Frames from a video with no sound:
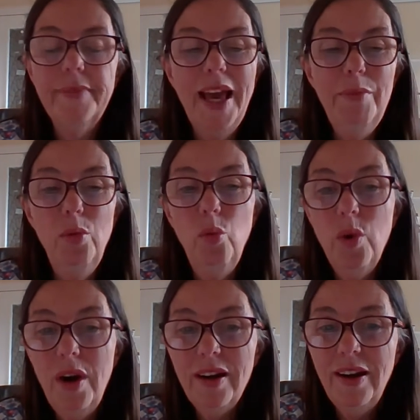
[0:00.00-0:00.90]
and we
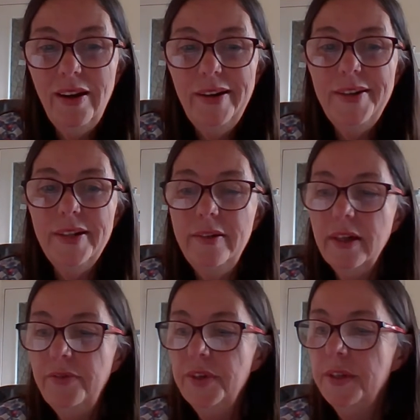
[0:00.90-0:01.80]
work hard at our
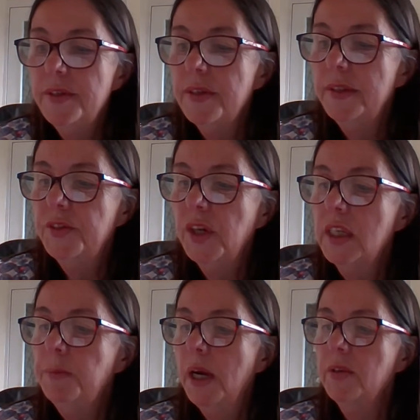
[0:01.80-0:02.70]
governance and
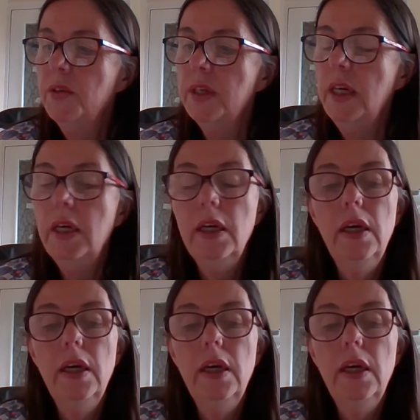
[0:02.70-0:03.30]
transparency.